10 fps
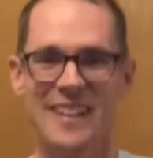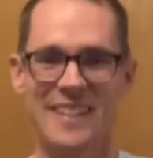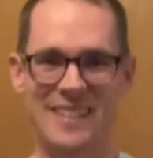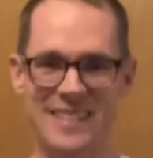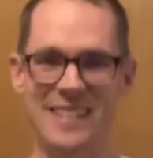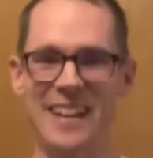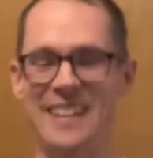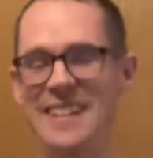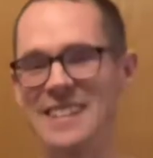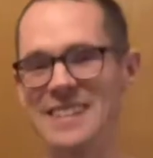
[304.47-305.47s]
this
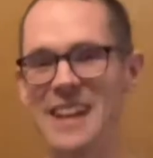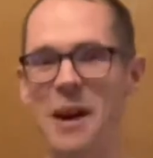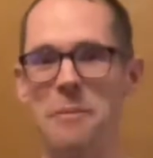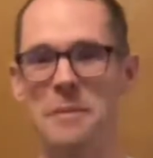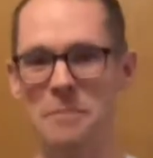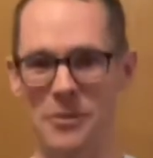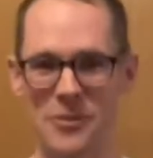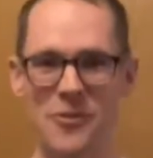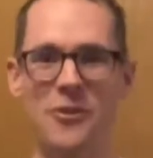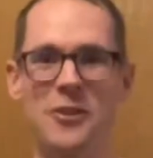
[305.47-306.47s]
technique to help
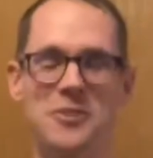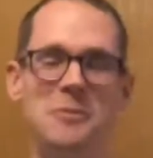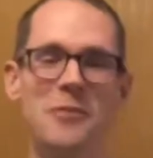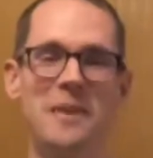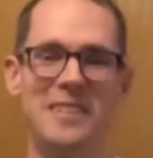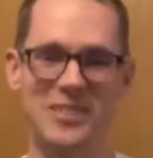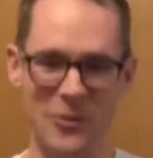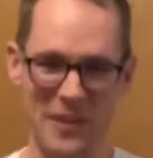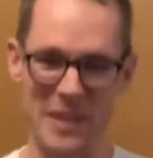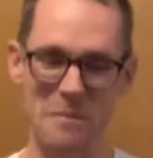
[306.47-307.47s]
improve those movements so
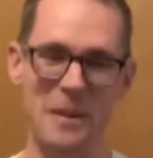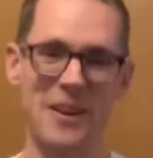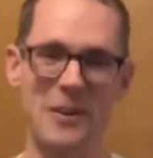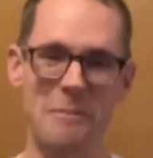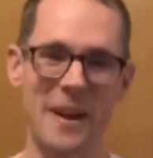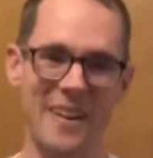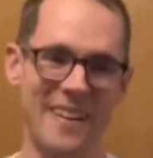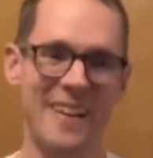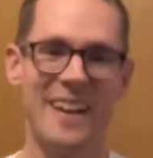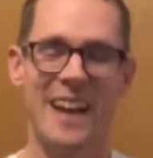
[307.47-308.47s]
we get better and better